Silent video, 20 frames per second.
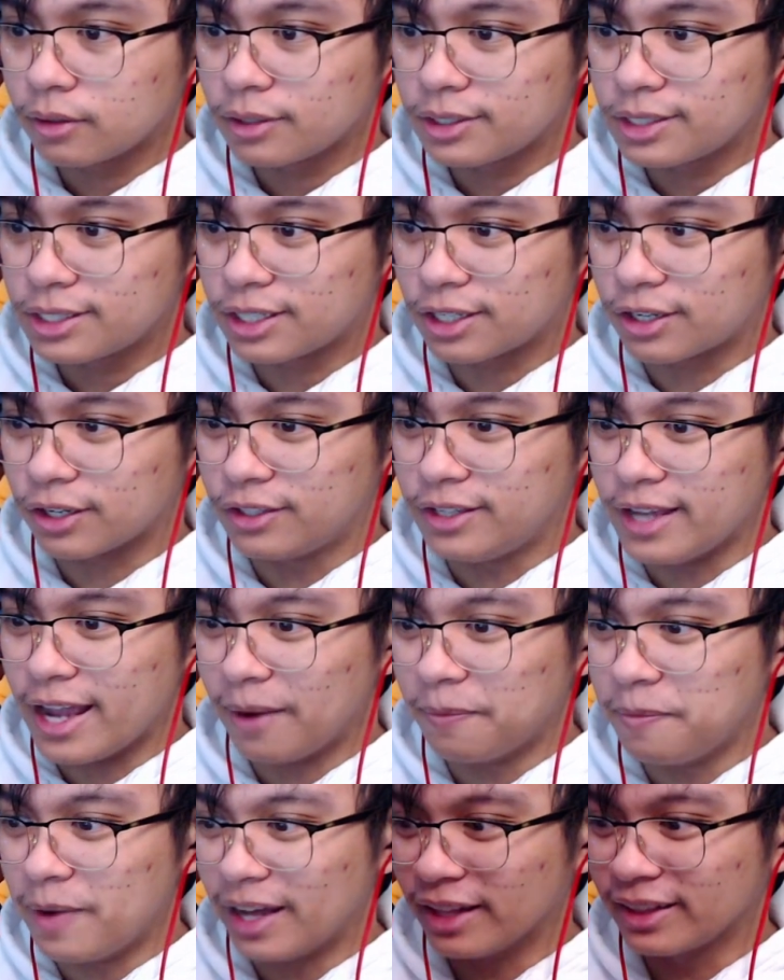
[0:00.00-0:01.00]
Shut your
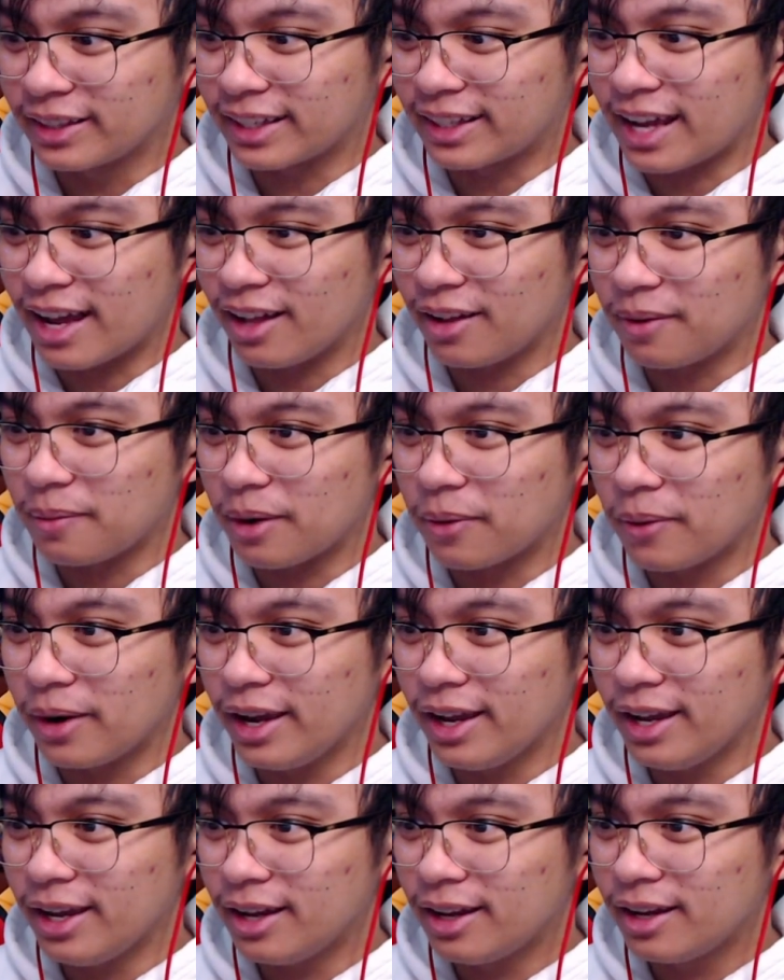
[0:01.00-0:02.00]
damn mouth, get the hell out of my
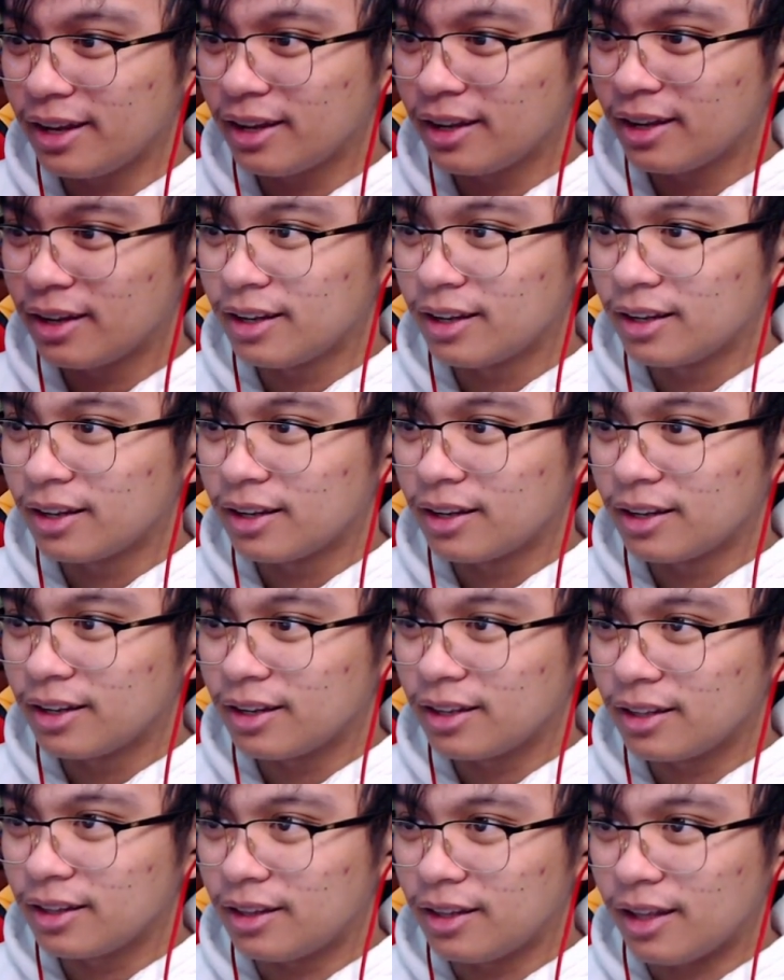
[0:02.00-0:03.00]
way.
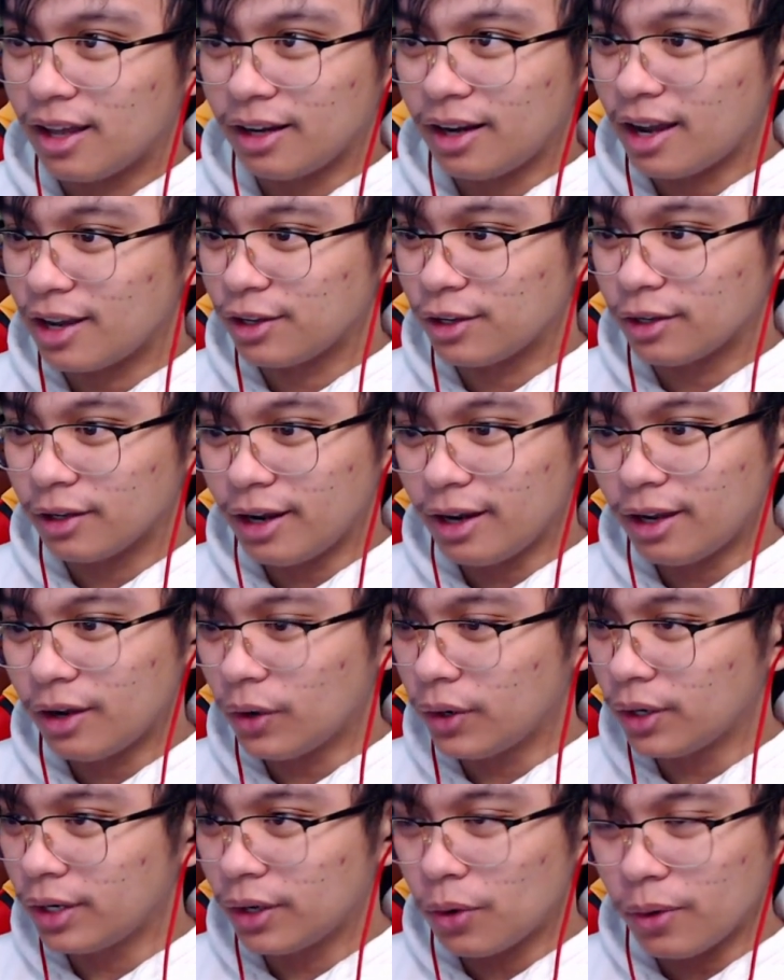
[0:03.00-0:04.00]
No, you ain't
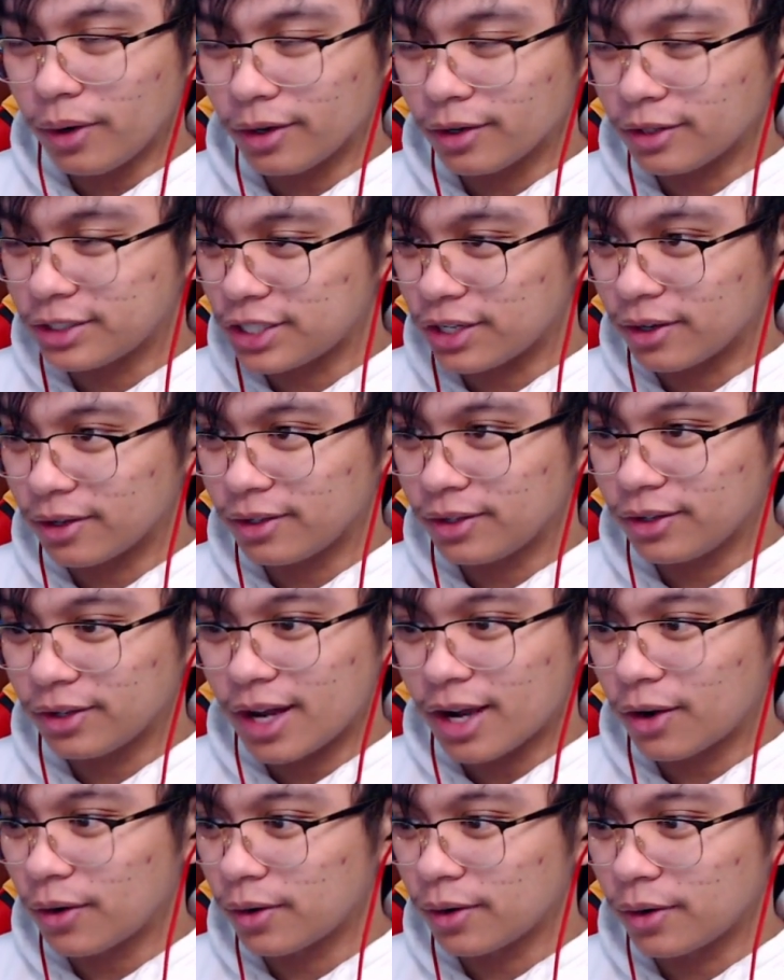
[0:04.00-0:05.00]
going nowhere, Shion. You're
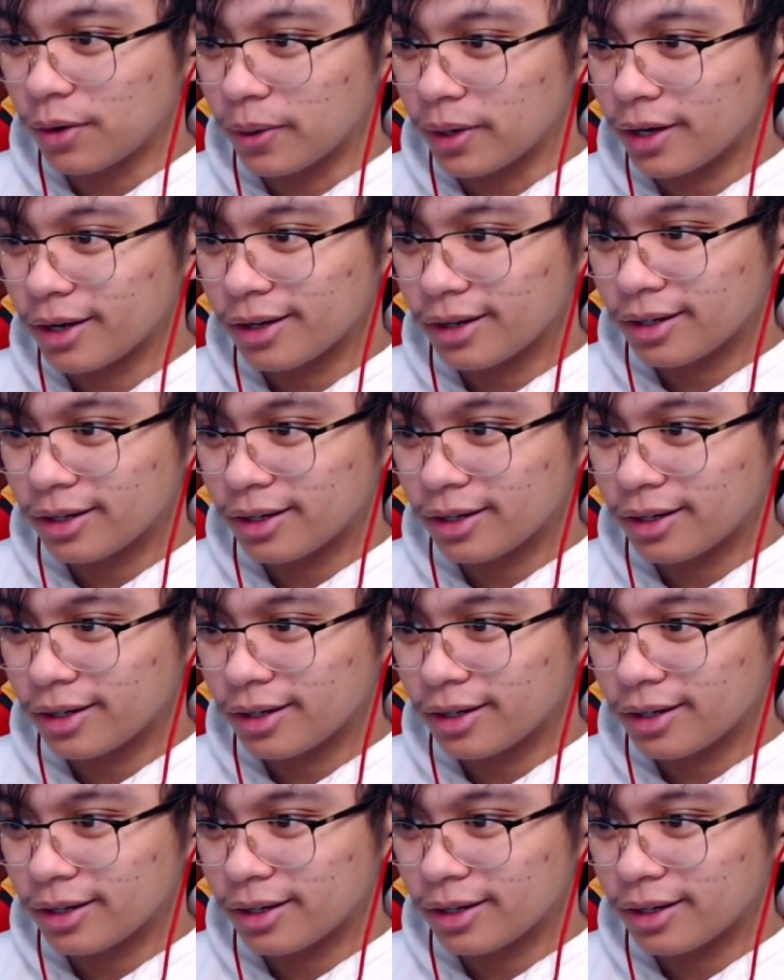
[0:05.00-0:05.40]
not going nowhere.